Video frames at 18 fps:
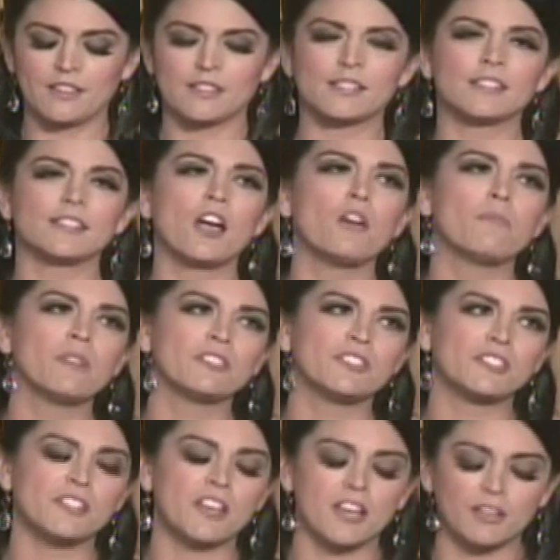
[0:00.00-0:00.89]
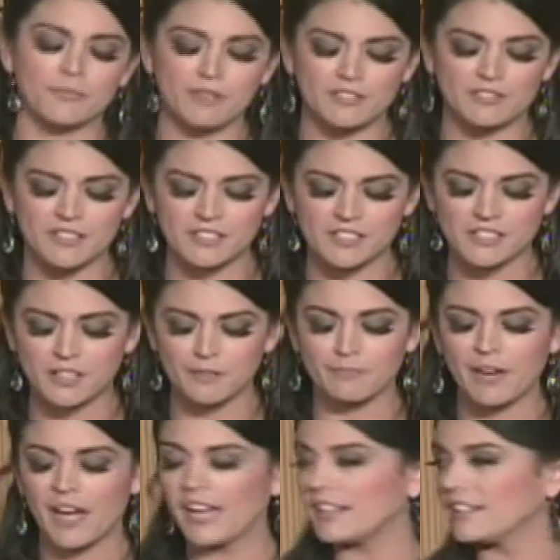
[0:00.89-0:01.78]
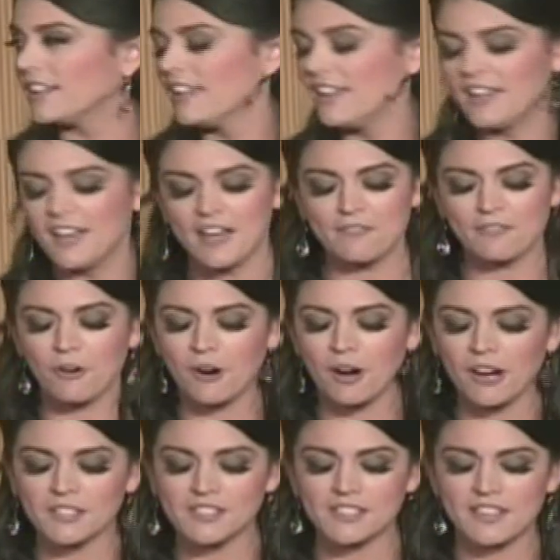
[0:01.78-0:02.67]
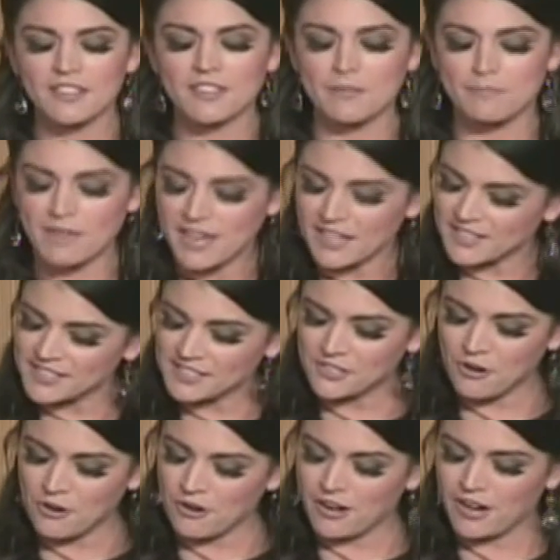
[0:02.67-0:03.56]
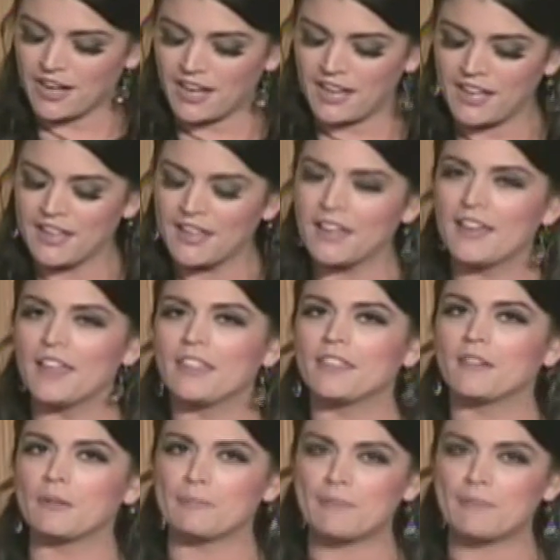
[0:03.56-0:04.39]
so much to talk about this year. But, of course, the big story the